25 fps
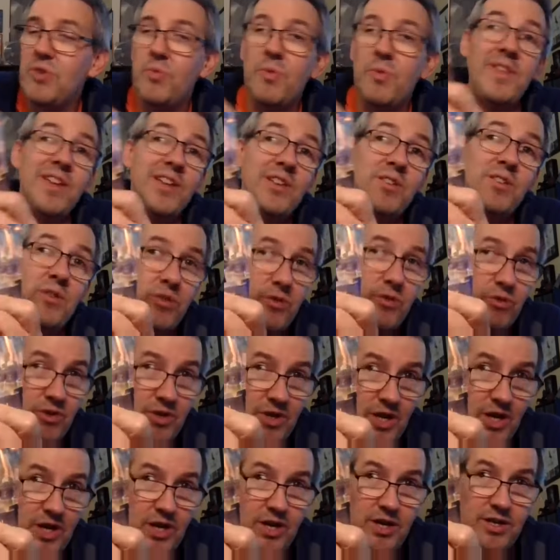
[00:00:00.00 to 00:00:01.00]
And when they do, they're
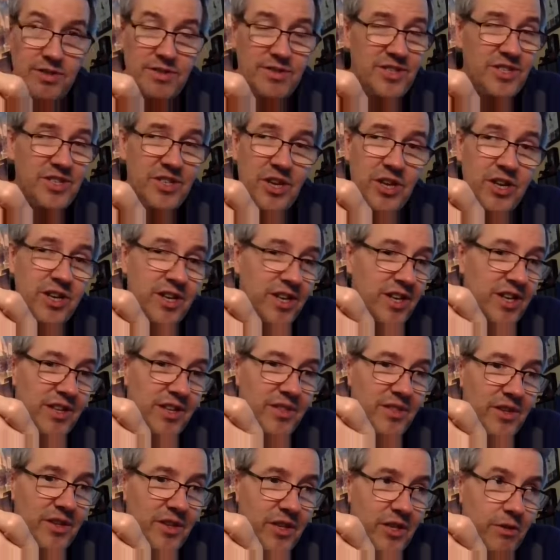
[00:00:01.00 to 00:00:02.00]
not
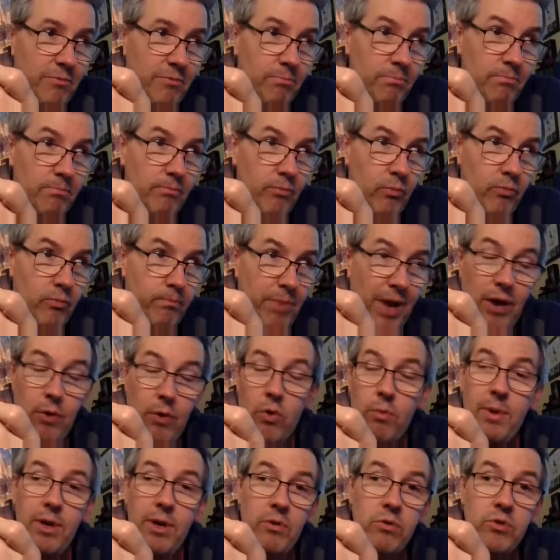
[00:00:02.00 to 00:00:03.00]
stocking the
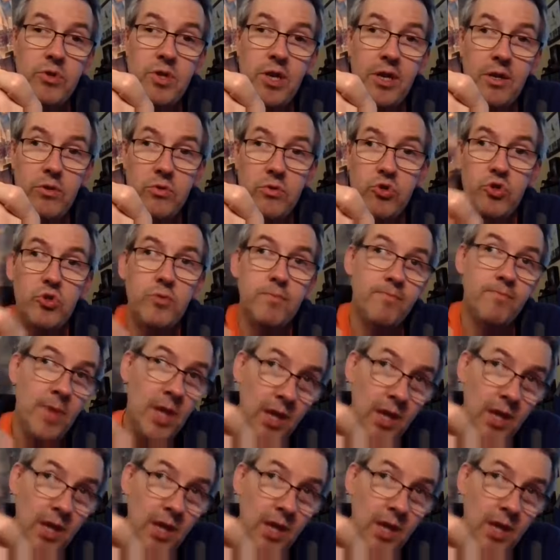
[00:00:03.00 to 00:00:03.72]
power metal titles.